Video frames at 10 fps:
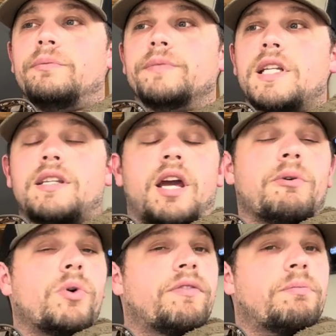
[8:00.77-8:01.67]
It's time
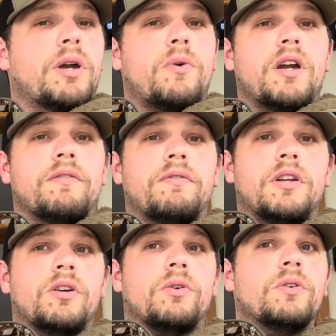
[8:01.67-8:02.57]
away from my wife.
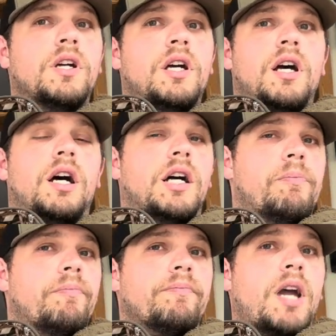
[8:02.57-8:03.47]

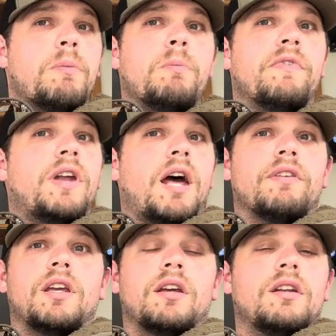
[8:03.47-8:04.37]
I'm a big
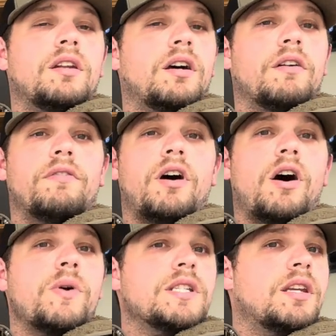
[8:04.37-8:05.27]
advocate of
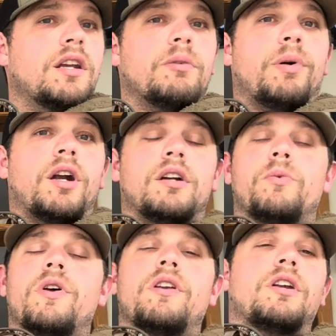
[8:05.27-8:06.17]
always date your partner,
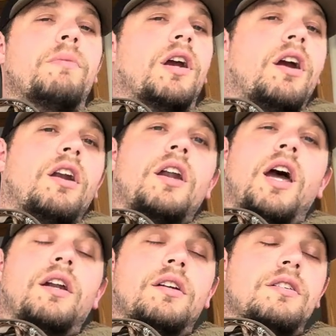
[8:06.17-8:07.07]
whether you're married or
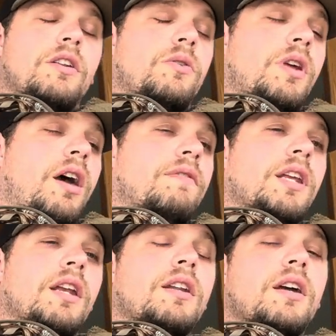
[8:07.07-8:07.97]
not. Continue to have
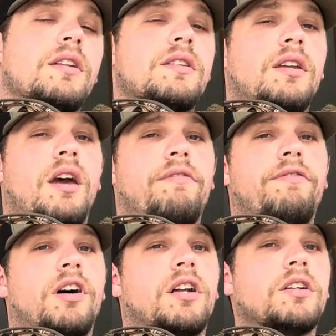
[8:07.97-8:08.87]
date nights, have
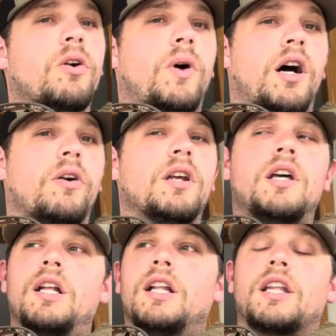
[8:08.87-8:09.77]
fun, go out,
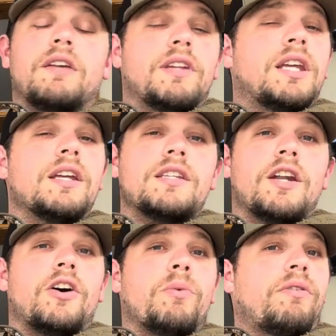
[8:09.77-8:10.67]
leave the kids at
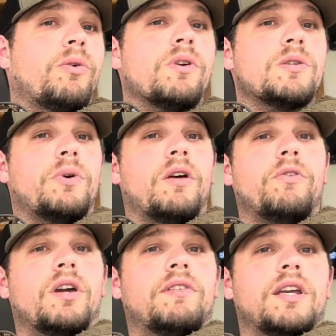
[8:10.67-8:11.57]
home every once in a while if
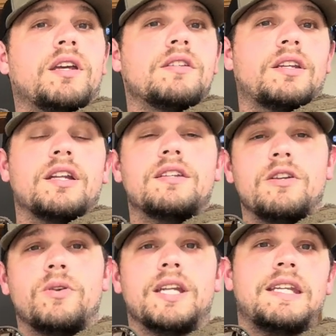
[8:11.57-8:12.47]
you have kids.
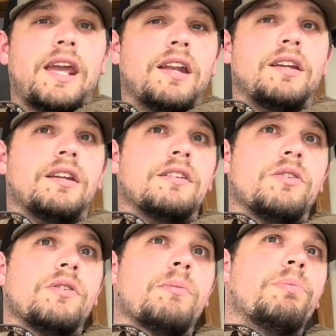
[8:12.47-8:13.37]
Continue to date,
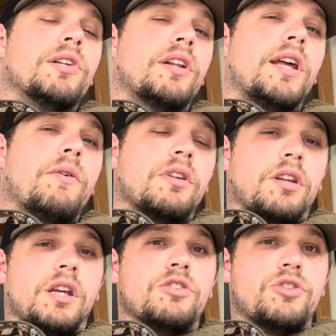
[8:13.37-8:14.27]
continue to build that
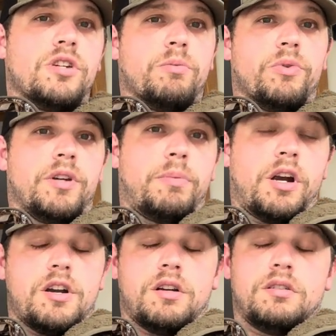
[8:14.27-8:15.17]
relationship with your partner.